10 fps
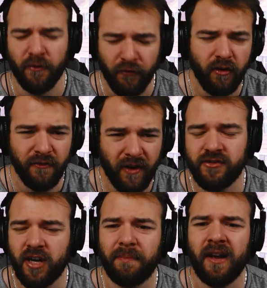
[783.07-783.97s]
The 4 and
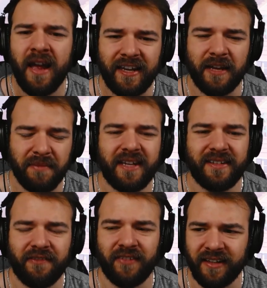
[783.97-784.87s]
5-drop can be
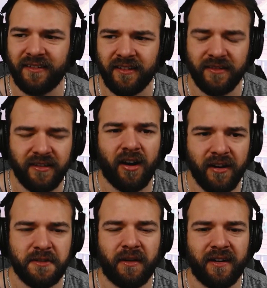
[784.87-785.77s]
definitely the
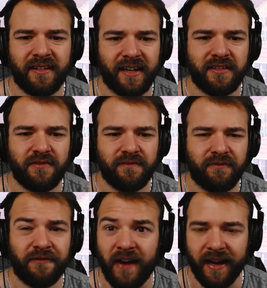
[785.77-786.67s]
hardest part of the deck to
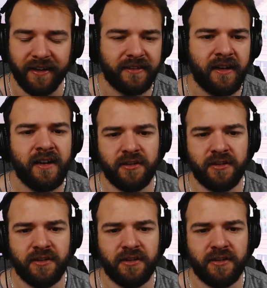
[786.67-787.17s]
find.